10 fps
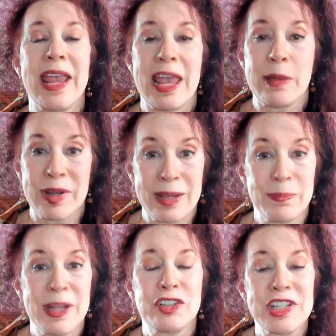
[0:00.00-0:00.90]
and when I
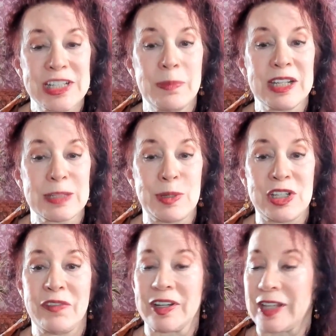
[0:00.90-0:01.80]
mention something
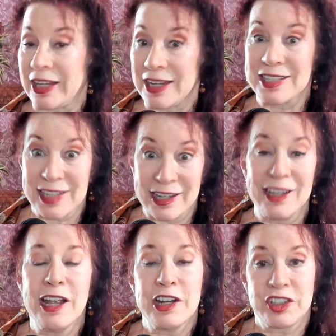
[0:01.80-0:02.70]
specific, like I say,
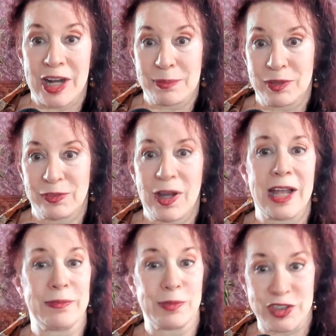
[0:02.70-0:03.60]
Chapter
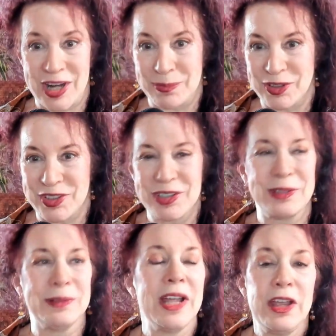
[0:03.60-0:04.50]
5 or Chapter
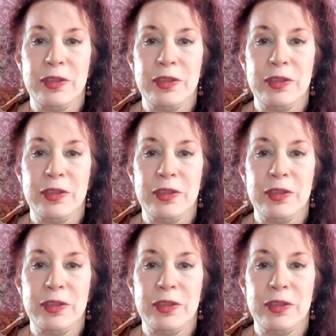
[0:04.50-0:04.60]
2,